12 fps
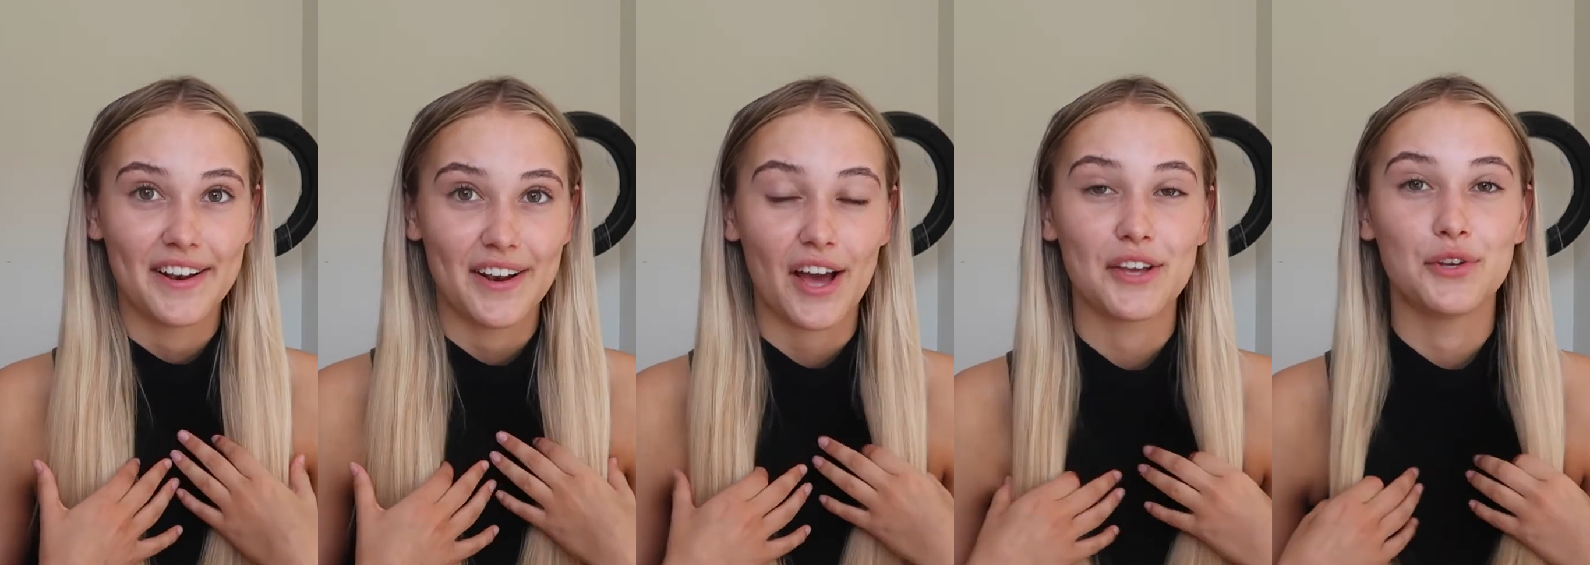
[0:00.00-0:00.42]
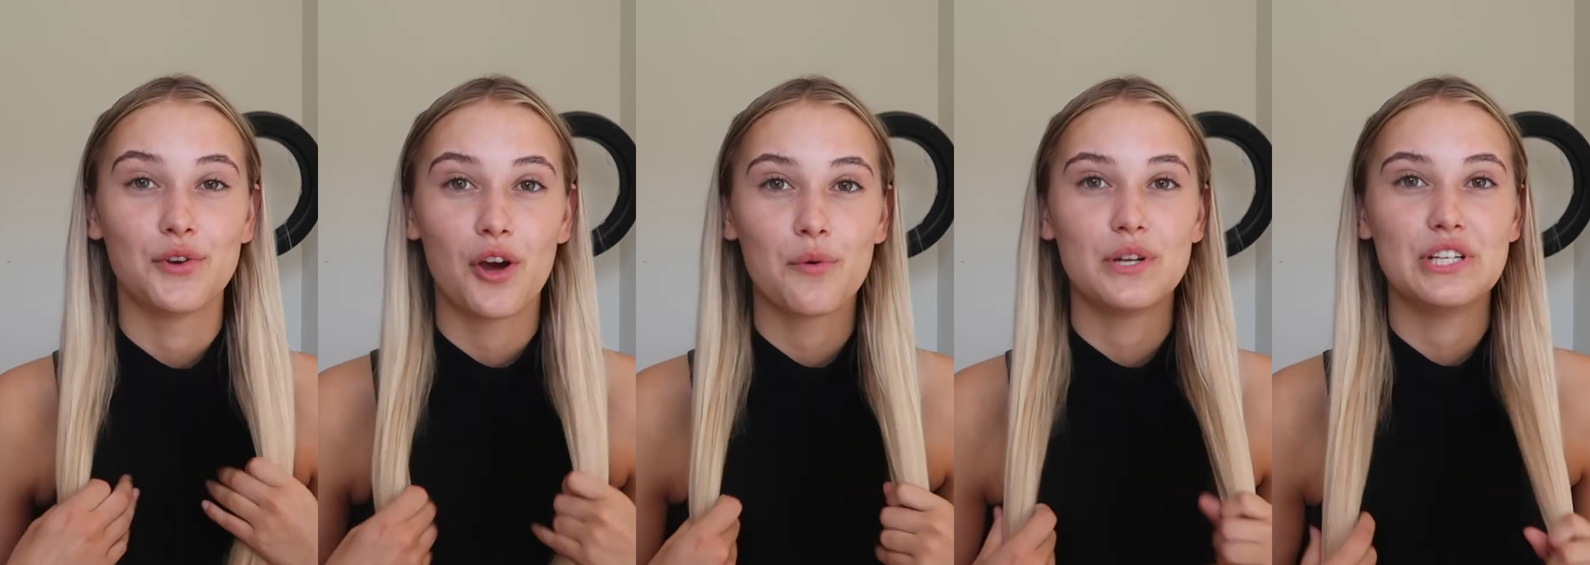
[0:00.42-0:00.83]
like you
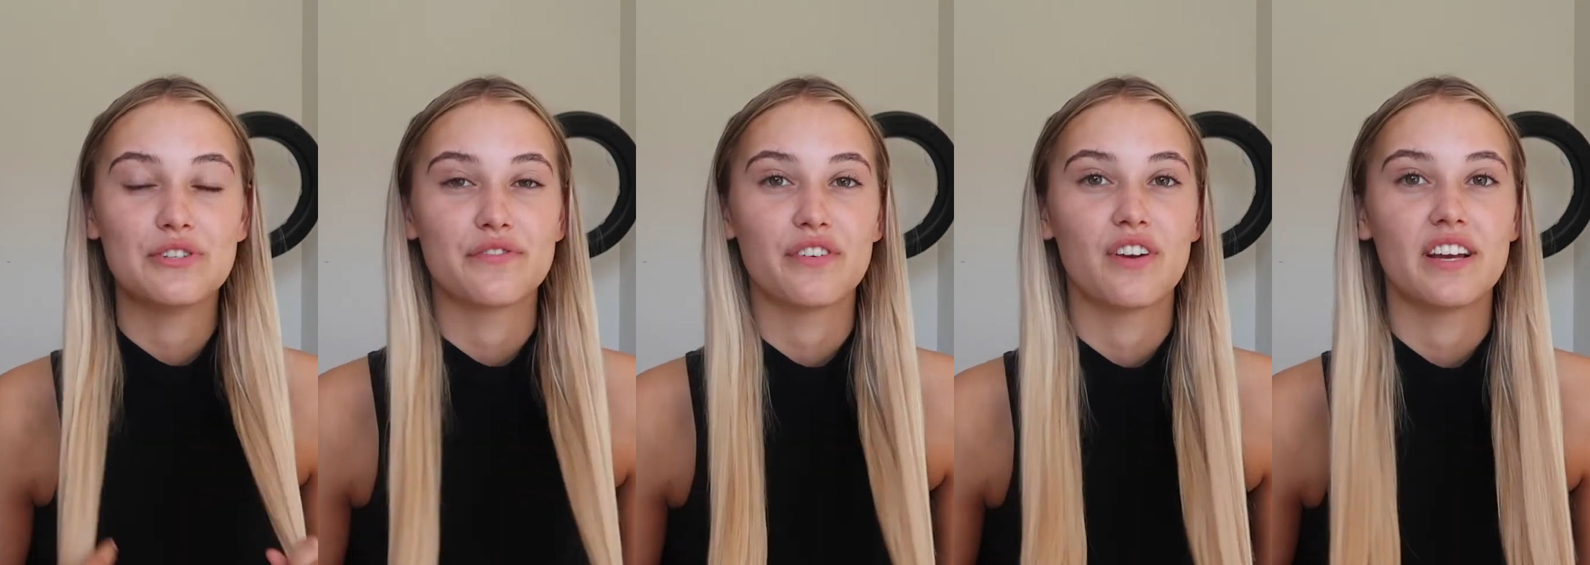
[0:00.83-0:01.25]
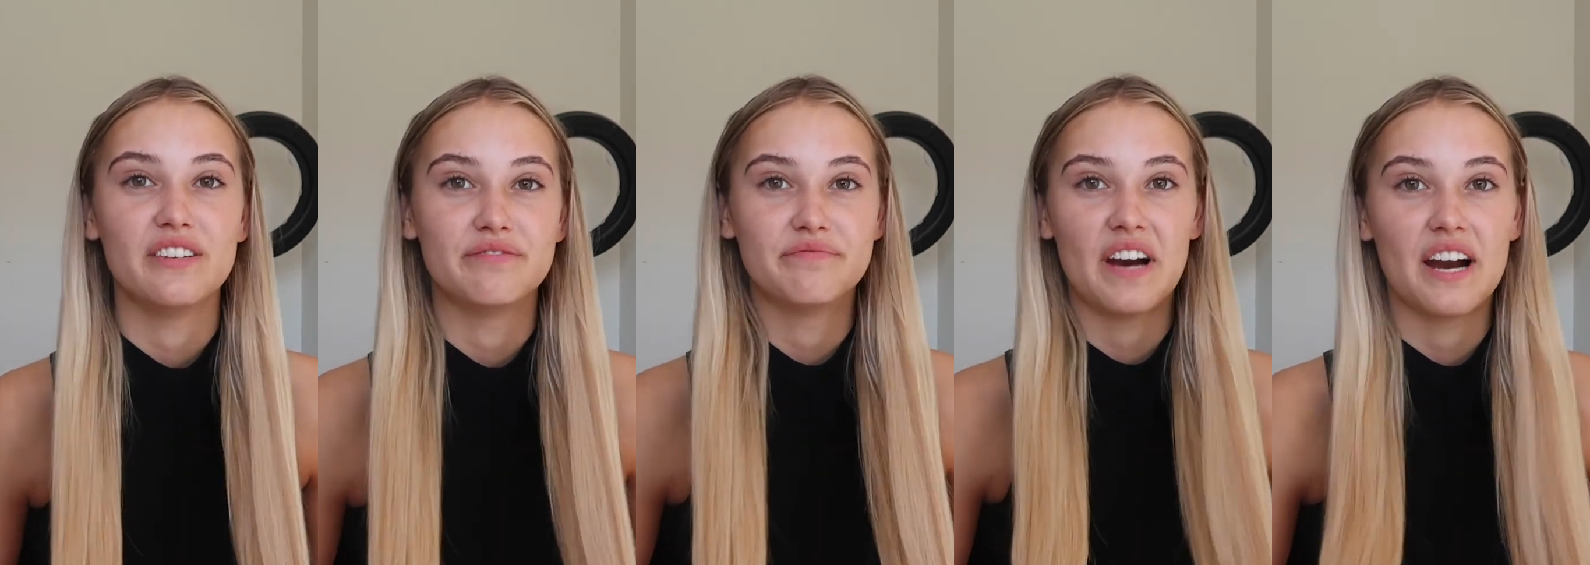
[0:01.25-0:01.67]
know when you just feel like
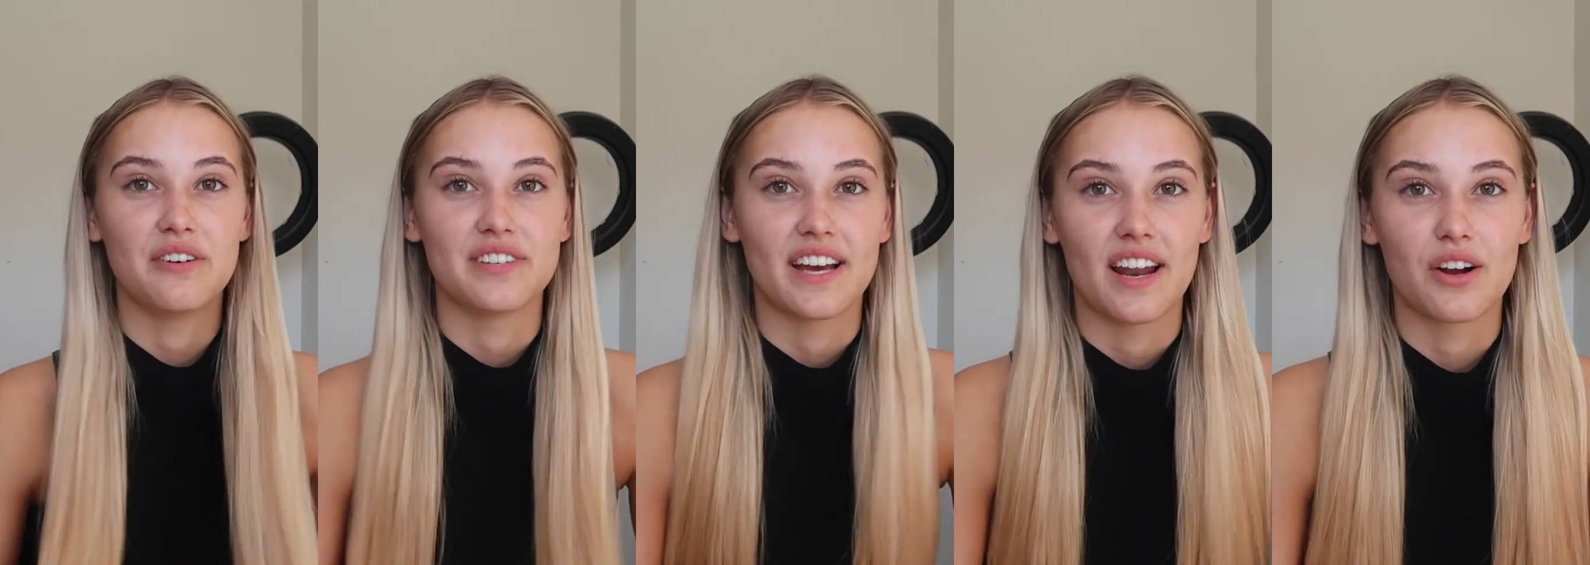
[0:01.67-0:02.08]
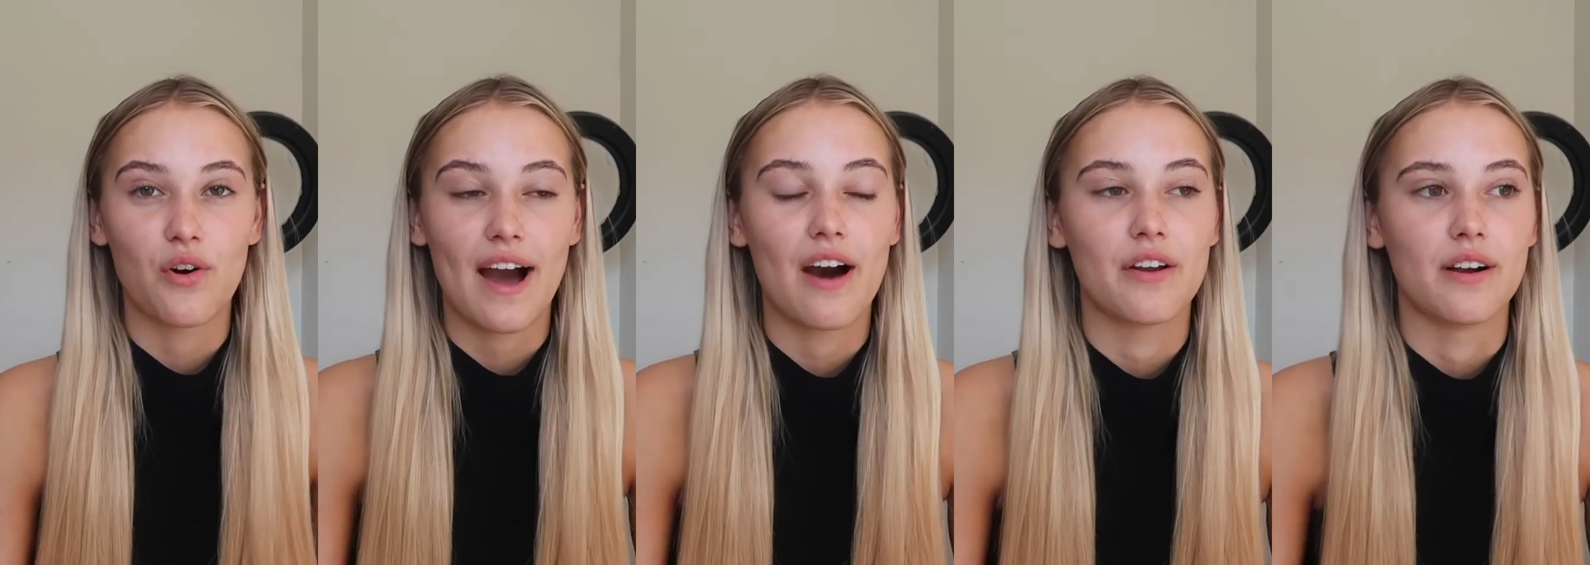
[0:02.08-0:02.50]
you've failed it and i
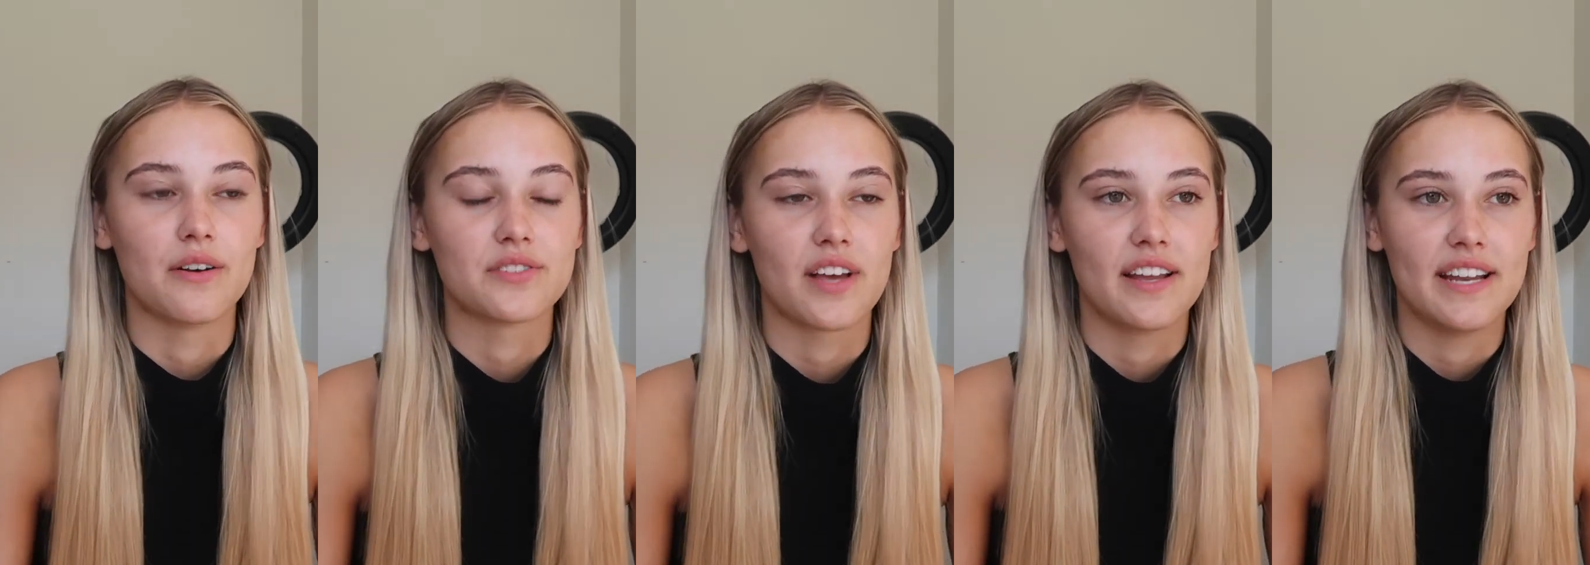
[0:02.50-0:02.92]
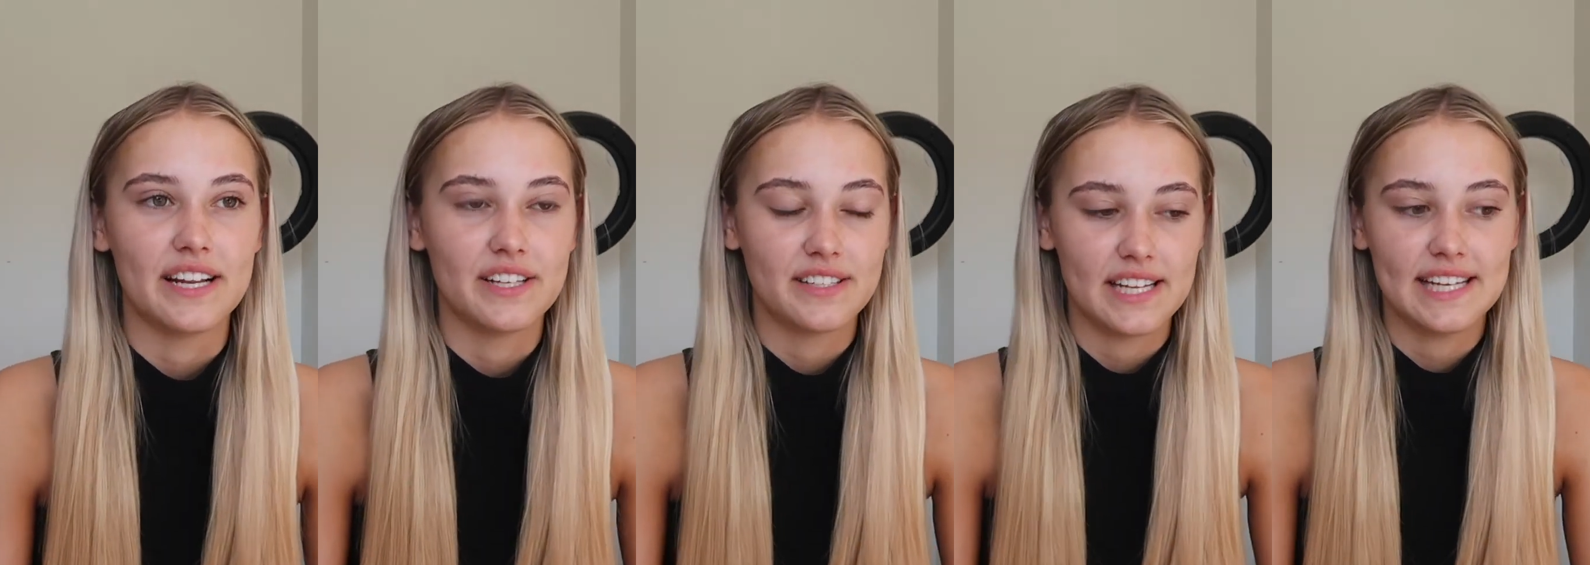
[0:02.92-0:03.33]
got out and i was like
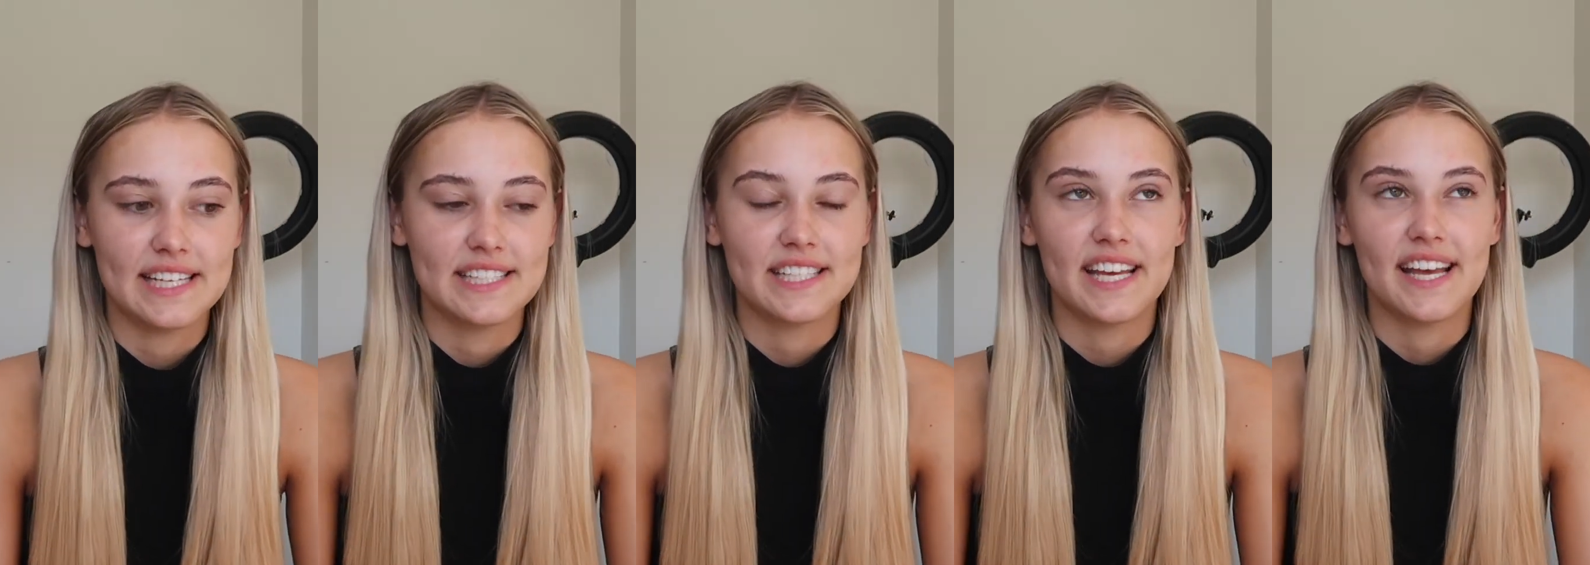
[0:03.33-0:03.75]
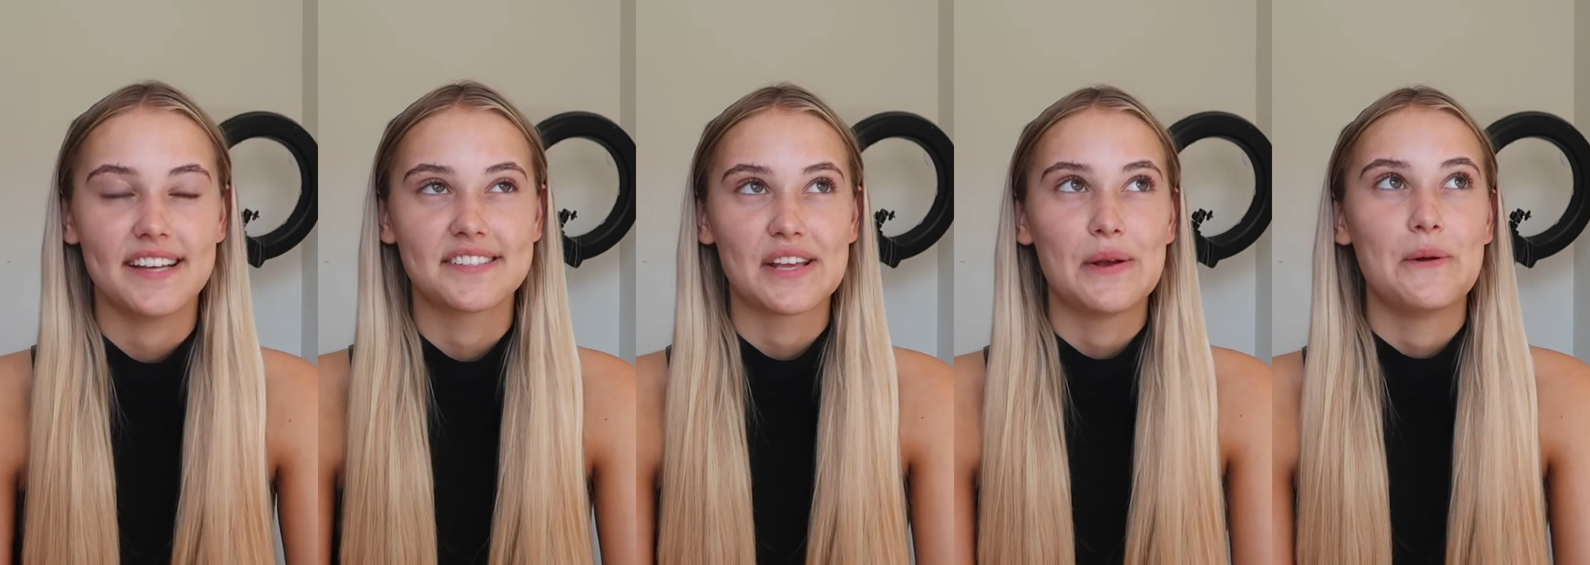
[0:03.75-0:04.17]
nearly nearly in tears